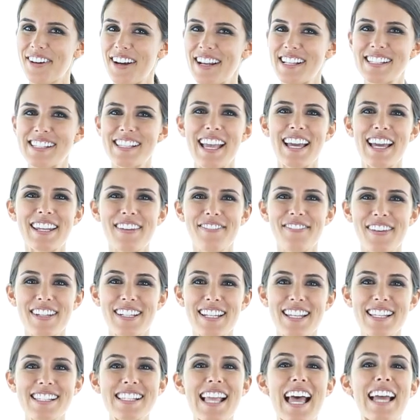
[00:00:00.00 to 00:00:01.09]
Crazy Eddie
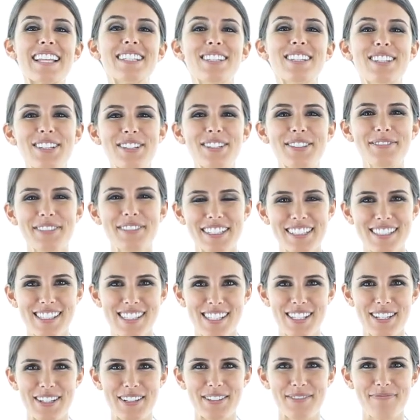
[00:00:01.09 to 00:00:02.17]
Fitness and you will
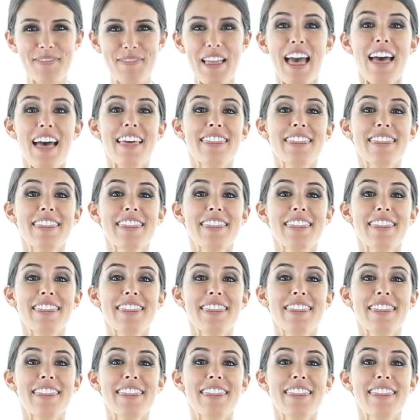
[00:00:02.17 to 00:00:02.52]
too.